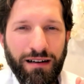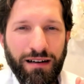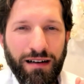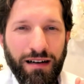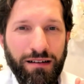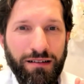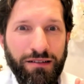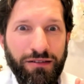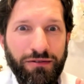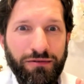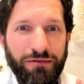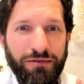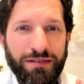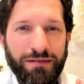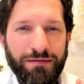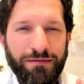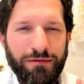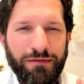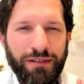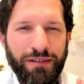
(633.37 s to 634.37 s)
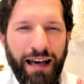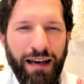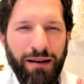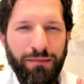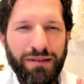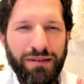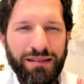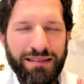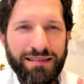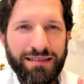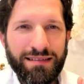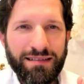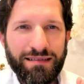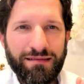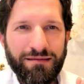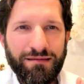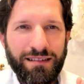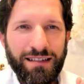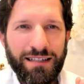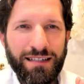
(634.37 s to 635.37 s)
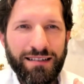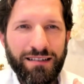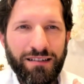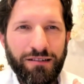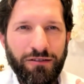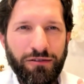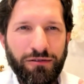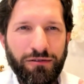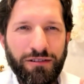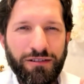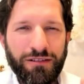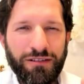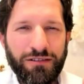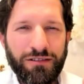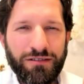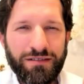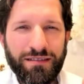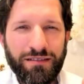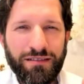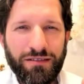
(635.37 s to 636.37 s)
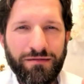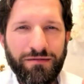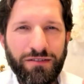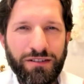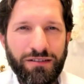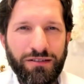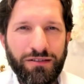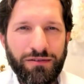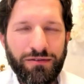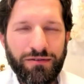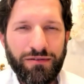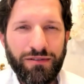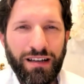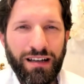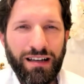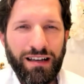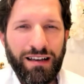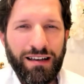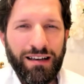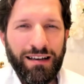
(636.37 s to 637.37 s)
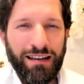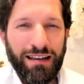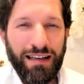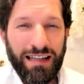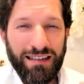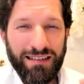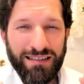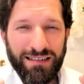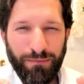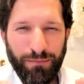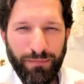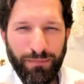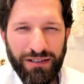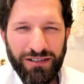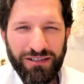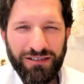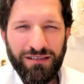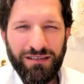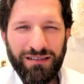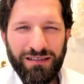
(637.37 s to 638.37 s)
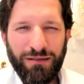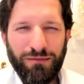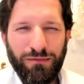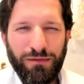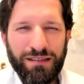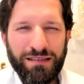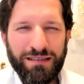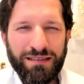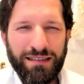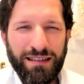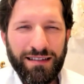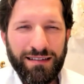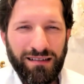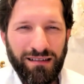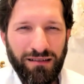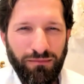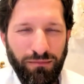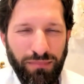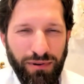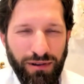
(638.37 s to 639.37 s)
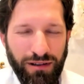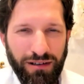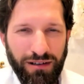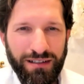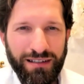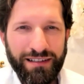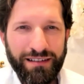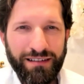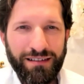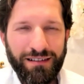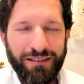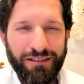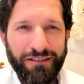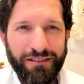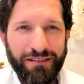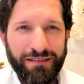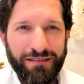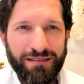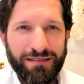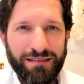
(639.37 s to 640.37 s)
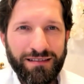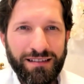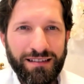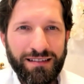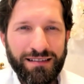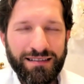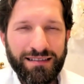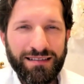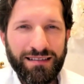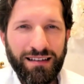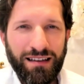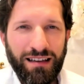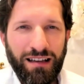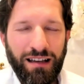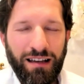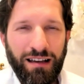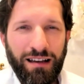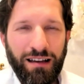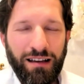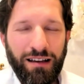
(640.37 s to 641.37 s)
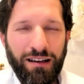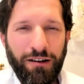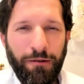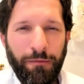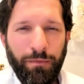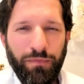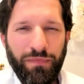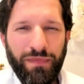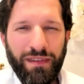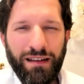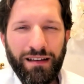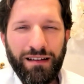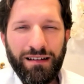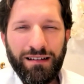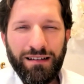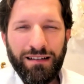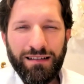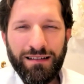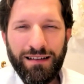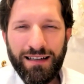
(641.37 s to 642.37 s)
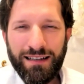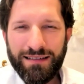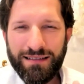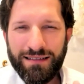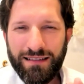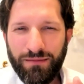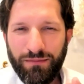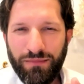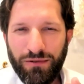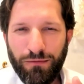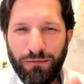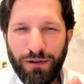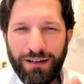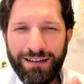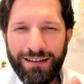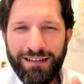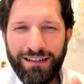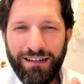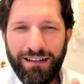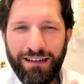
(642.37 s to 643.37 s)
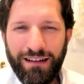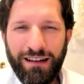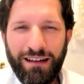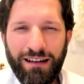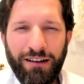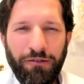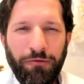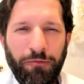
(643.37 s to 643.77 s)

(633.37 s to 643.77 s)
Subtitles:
unuseful habits that are no longer serving you, and especially the ones that are blocking the consciousness. That's number one.